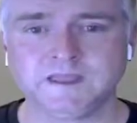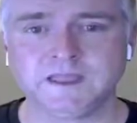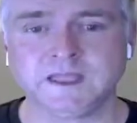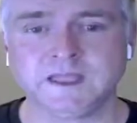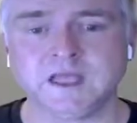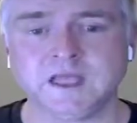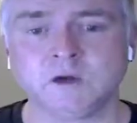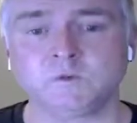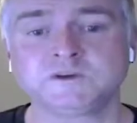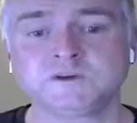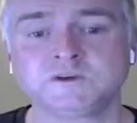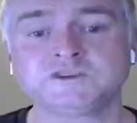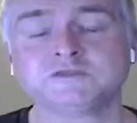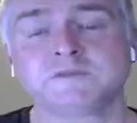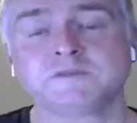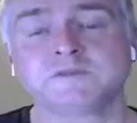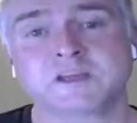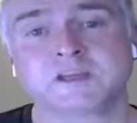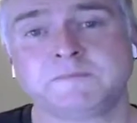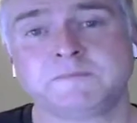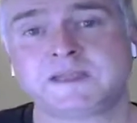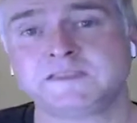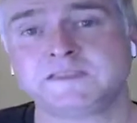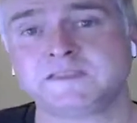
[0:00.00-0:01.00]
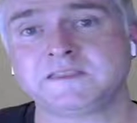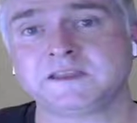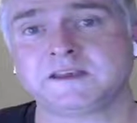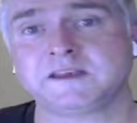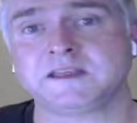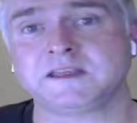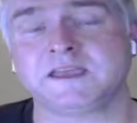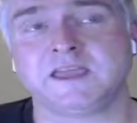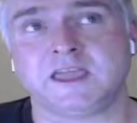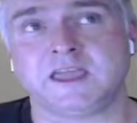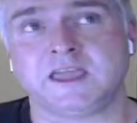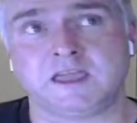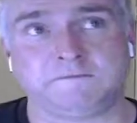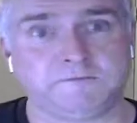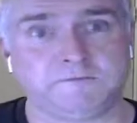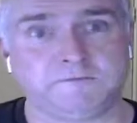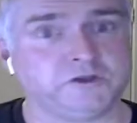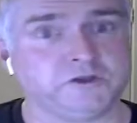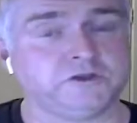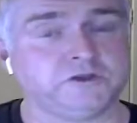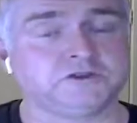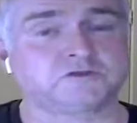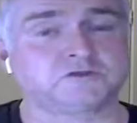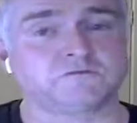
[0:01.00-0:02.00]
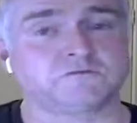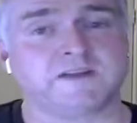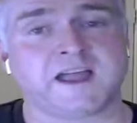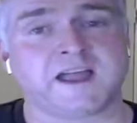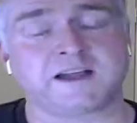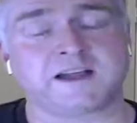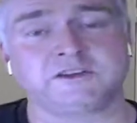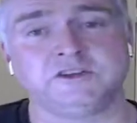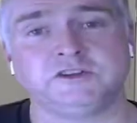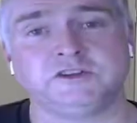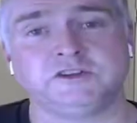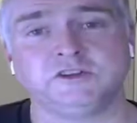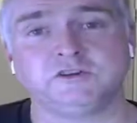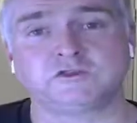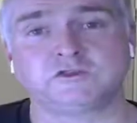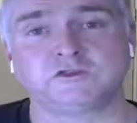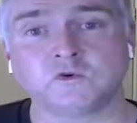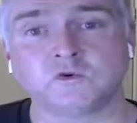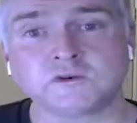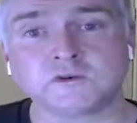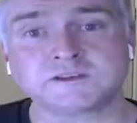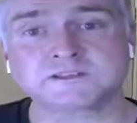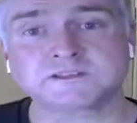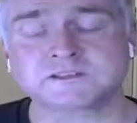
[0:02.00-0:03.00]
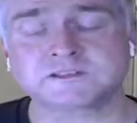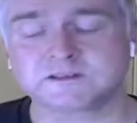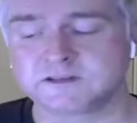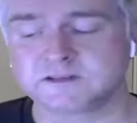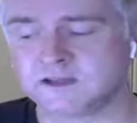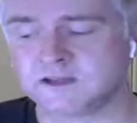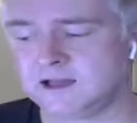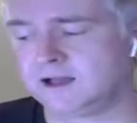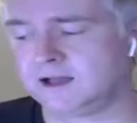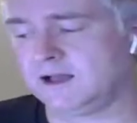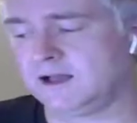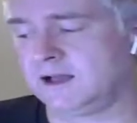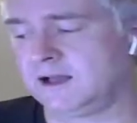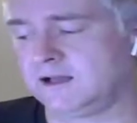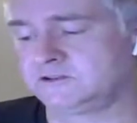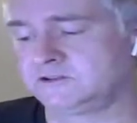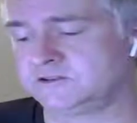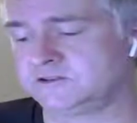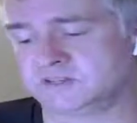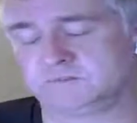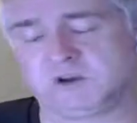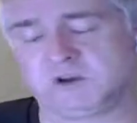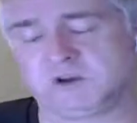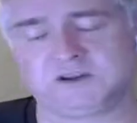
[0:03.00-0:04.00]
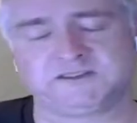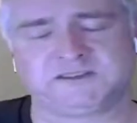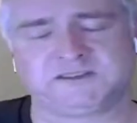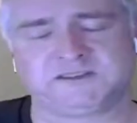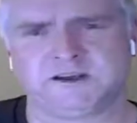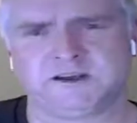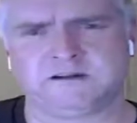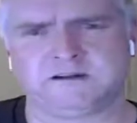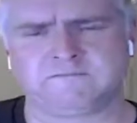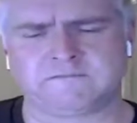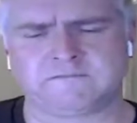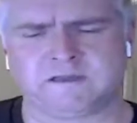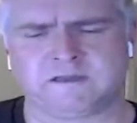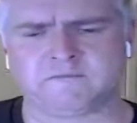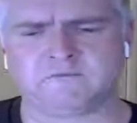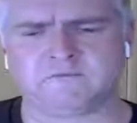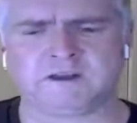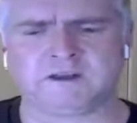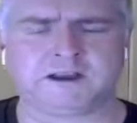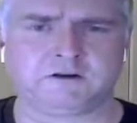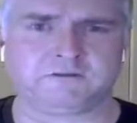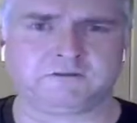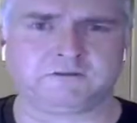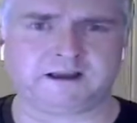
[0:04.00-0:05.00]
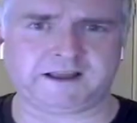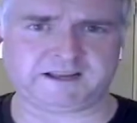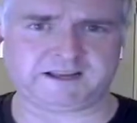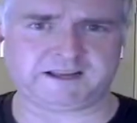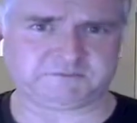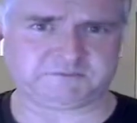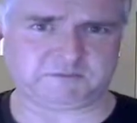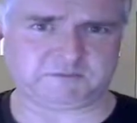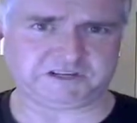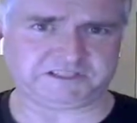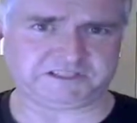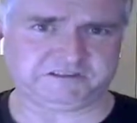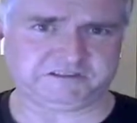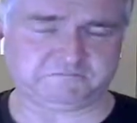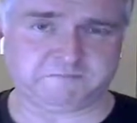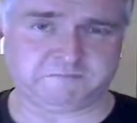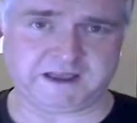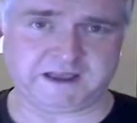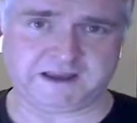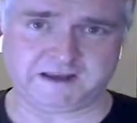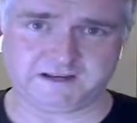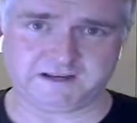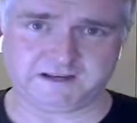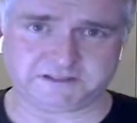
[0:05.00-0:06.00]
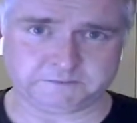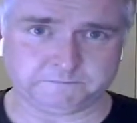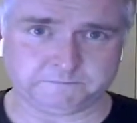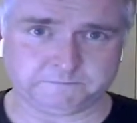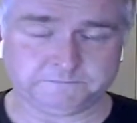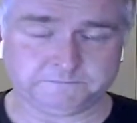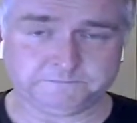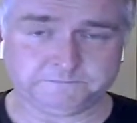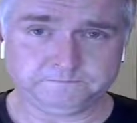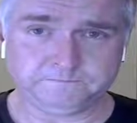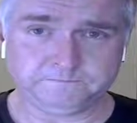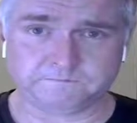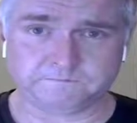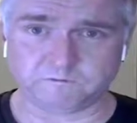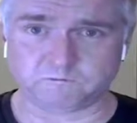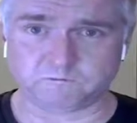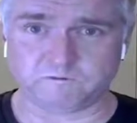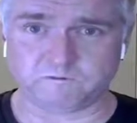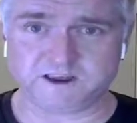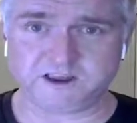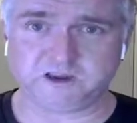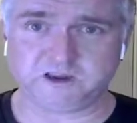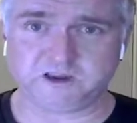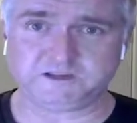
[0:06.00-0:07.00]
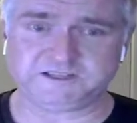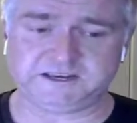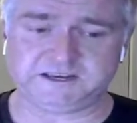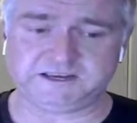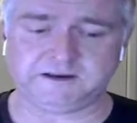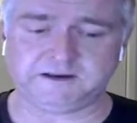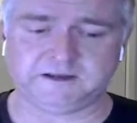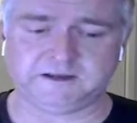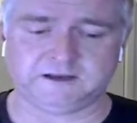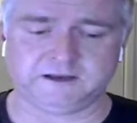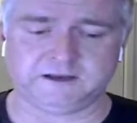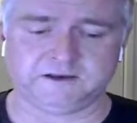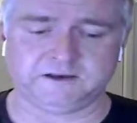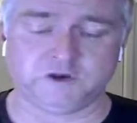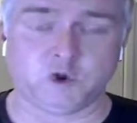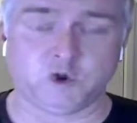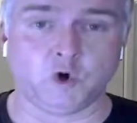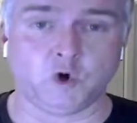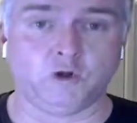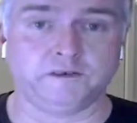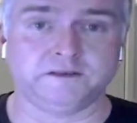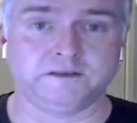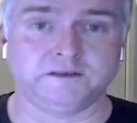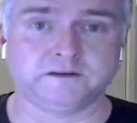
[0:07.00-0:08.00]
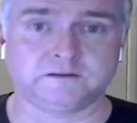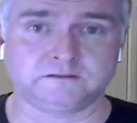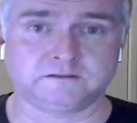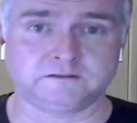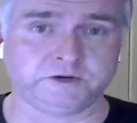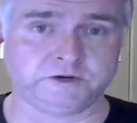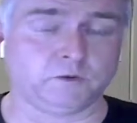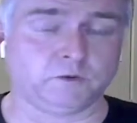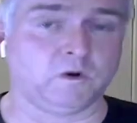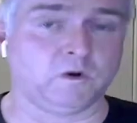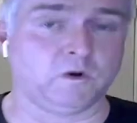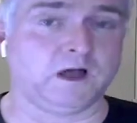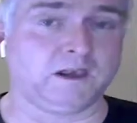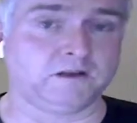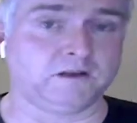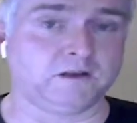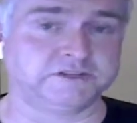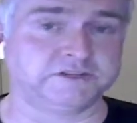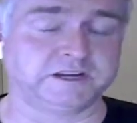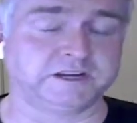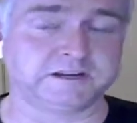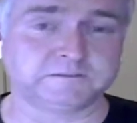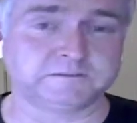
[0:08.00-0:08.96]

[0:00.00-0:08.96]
We do recommend that if you use React, you use hooks, just because they're a really great expressive mechanism for reusing non-UI logic.